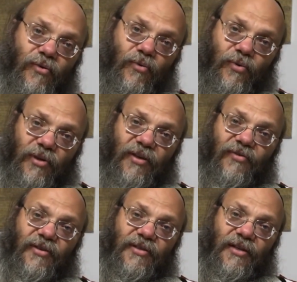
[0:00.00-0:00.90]

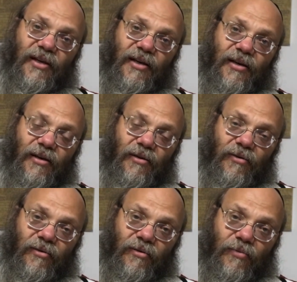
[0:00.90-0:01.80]
whatever is the
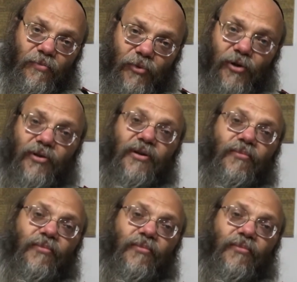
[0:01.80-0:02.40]
part